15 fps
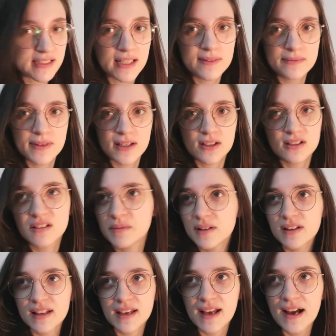It came back on
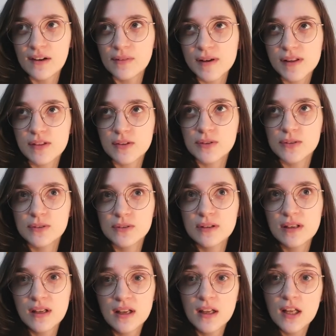about like halfway through